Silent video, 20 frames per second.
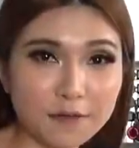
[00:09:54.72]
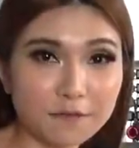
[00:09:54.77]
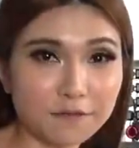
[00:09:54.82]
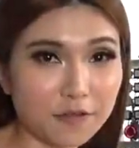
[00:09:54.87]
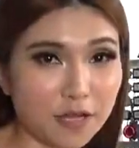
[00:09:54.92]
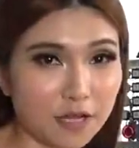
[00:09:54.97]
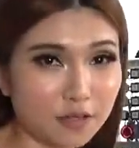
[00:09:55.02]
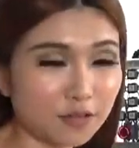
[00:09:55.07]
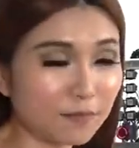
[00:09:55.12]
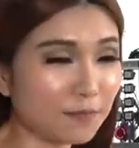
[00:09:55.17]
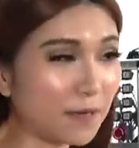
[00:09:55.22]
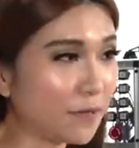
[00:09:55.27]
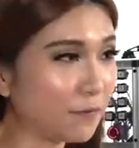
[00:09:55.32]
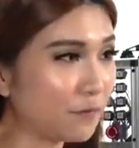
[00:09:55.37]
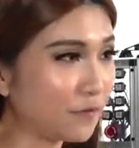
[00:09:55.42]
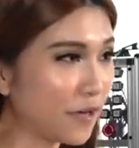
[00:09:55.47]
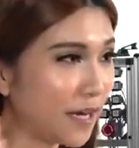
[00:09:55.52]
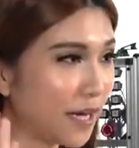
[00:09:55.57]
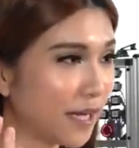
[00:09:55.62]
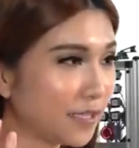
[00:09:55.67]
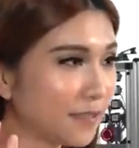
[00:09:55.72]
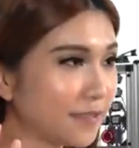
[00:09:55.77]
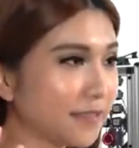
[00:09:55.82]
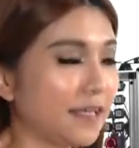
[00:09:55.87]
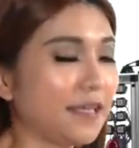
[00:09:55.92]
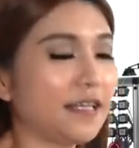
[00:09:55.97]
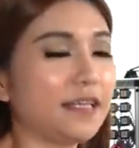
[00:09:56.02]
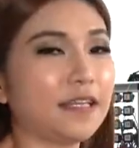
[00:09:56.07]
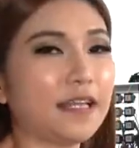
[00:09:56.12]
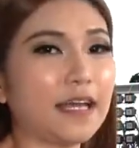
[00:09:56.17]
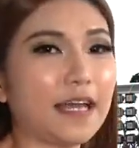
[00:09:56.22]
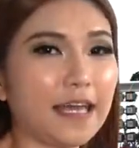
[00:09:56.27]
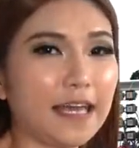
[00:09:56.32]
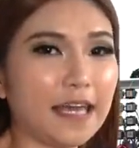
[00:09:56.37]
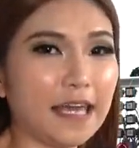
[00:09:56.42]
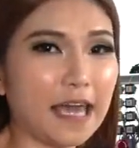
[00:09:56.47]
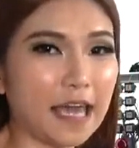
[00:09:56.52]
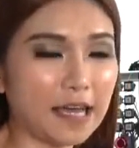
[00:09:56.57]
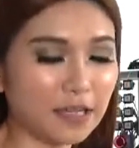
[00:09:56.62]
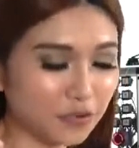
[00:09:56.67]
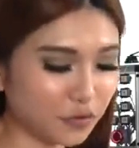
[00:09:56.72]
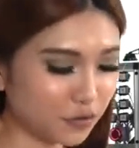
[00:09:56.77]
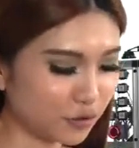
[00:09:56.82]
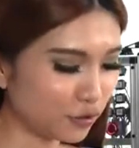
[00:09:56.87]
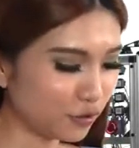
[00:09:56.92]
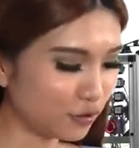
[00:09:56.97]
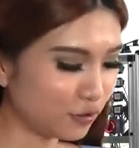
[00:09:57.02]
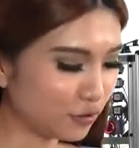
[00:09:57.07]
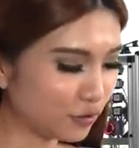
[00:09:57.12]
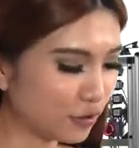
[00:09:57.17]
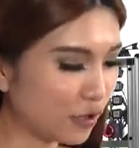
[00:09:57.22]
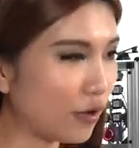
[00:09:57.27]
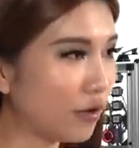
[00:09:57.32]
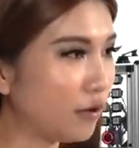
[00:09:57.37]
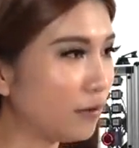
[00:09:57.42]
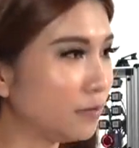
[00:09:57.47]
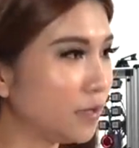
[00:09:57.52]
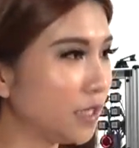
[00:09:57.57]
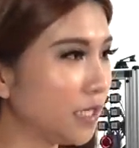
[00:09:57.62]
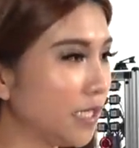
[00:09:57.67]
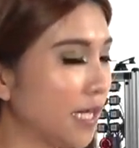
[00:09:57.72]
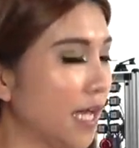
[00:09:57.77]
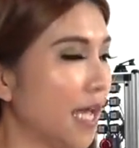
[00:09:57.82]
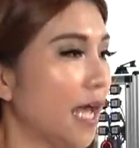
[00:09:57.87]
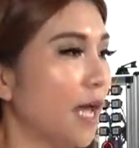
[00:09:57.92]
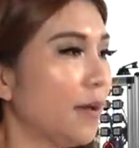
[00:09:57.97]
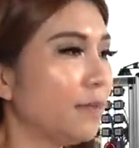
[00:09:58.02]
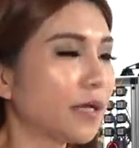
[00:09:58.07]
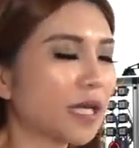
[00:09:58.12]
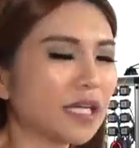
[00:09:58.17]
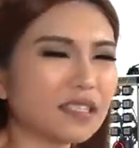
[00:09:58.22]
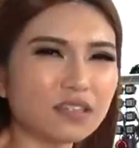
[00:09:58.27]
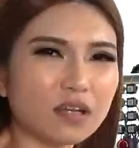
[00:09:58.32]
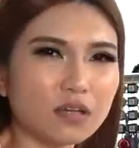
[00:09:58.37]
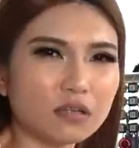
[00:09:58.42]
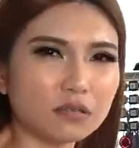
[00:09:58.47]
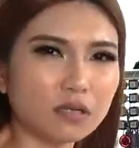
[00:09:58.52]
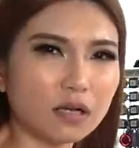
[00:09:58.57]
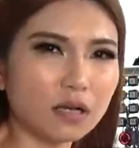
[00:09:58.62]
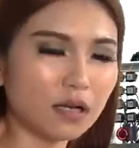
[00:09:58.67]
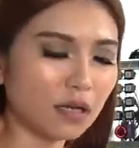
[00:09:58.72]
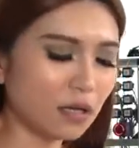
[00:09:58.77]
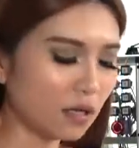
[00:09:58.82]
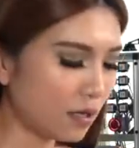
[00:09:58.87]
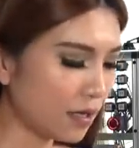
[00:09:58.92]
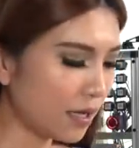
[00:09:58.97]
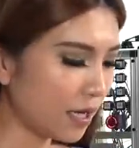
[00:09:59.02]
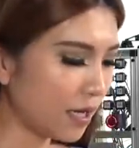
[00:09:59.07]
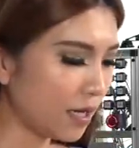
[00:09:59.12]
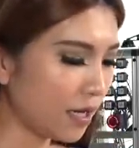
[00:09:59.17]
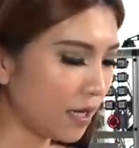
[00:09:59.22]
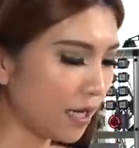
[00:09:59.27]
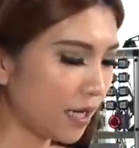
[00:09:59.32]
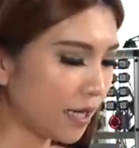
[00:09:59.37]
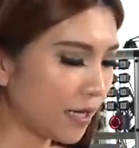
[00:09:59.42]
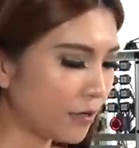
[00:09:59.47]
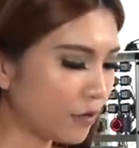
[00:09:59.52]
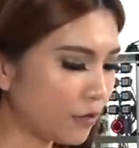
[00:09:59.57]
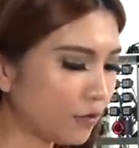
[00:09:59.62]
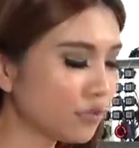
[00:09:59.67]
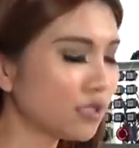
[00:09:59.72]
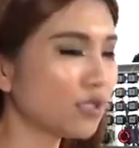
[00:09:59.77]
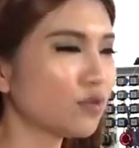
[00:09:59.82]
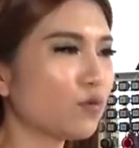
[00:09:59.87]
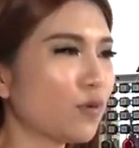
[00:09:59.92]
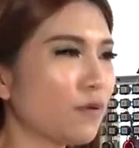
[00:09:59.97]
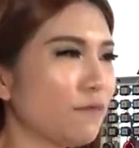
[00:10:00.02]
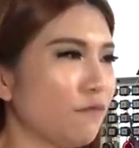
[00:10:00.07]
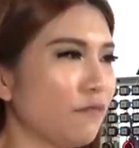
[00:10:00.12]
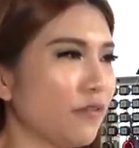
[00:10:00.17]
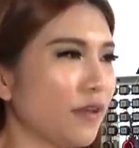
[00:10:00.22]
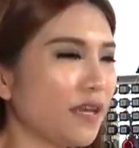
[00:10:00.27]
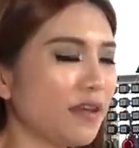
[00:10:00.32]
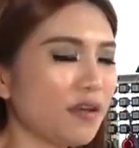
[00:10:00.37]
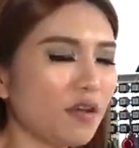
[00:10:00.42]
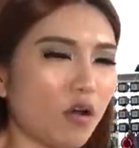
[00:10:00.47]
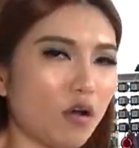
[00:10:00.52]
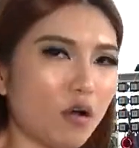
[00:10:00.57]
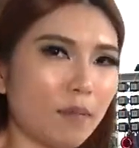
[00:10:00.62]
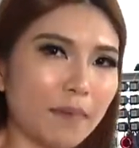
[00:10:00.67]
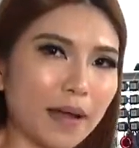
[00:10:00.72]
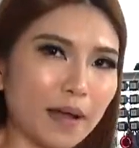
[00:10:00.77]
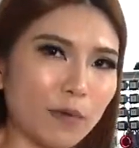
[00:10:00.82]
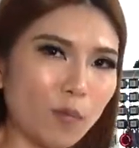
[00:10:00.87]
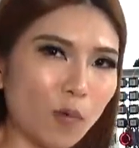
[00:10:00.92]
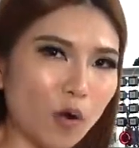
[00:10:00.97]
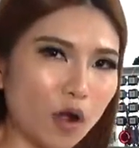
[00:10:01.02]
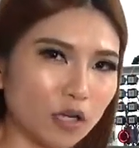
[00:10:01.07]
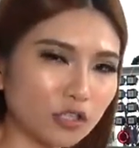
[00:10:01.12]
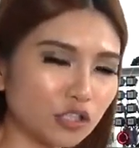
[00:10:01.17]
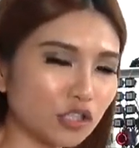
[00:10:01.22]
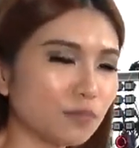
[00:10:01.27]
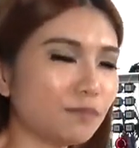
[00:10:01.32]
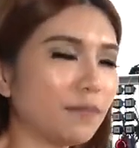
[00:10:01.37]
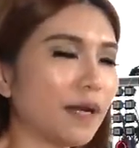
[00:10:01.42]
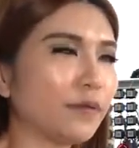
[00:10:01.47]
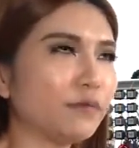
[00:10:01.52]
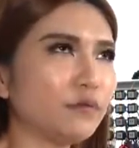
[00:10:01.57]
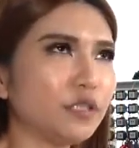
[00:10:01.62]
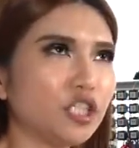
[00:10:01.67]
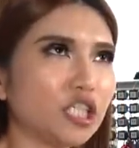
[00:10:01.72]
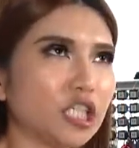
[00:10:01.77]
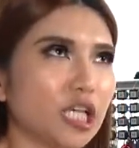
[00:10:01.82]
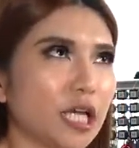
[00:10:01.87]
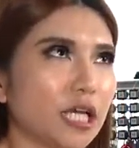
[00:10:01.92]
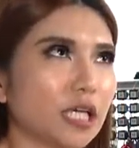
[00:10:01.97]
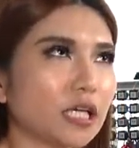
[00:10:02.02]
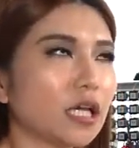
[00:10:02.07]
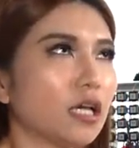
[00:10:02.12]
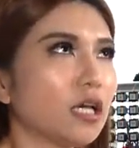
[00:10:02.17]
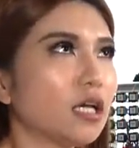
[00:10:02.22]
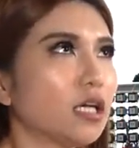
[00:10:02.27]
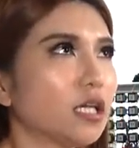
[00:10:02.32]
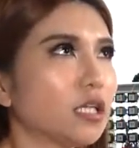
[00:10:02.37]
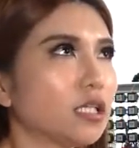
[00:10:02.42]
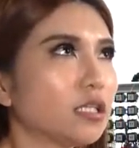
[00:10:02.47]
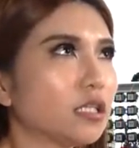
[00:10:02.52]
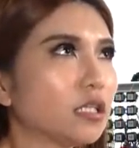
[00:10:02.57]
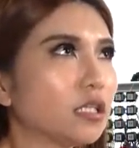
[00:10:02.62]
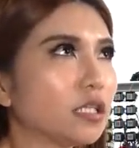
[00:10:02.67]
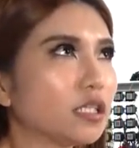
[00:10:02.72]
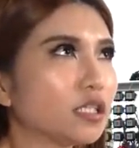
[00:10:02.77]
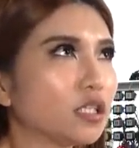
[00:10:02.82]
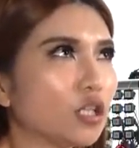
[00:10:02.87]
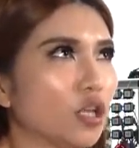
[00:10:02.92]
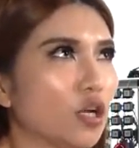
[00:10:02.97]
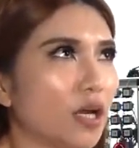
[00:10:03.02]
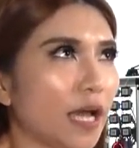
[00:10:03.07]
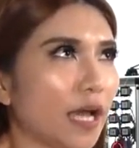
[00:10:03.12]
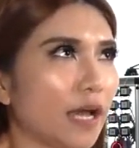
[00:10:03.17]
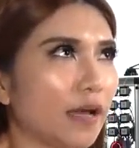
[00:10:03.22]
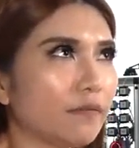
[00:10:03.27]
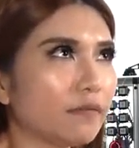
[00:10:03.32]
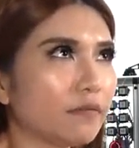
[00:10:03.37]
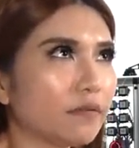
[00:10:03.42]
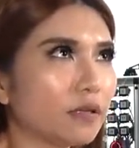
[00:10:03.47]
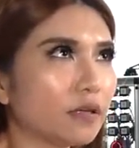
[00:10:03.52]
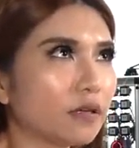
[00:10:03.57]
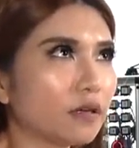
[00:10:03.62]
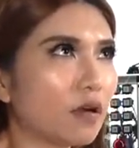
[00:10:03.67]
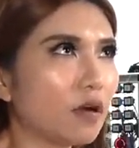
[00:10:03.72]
I've talked to my friends and I asked her to call me, because and I noticed one thing on my watch, my WeChat does not have the